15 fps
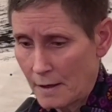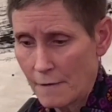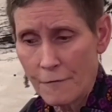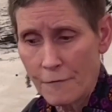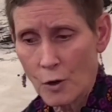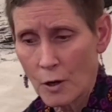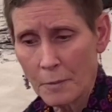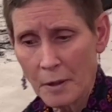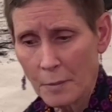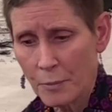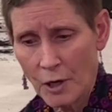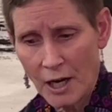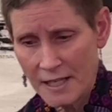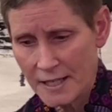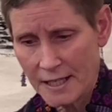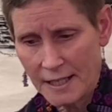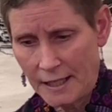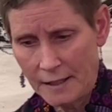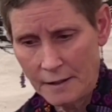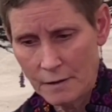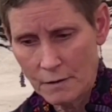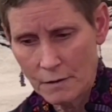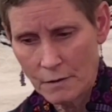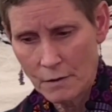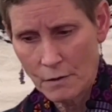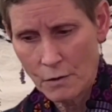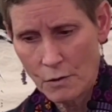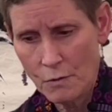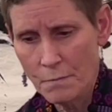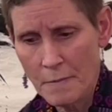A former president
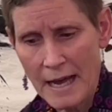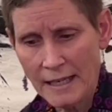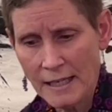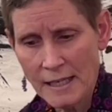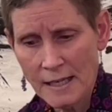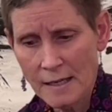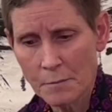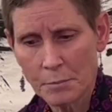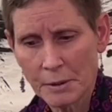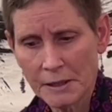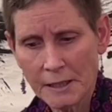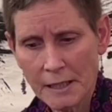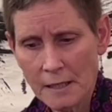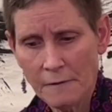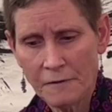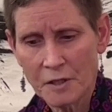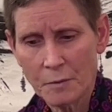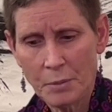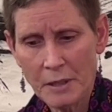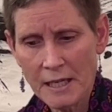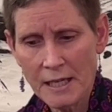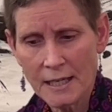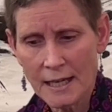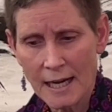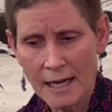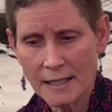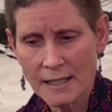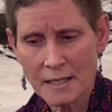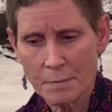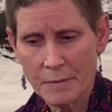who many believe to be
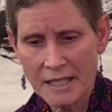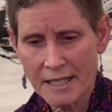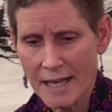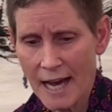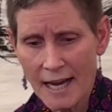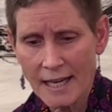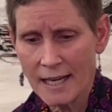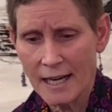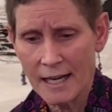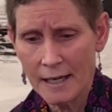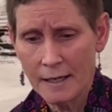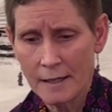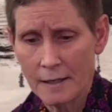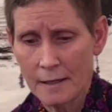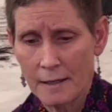God's Messiah,"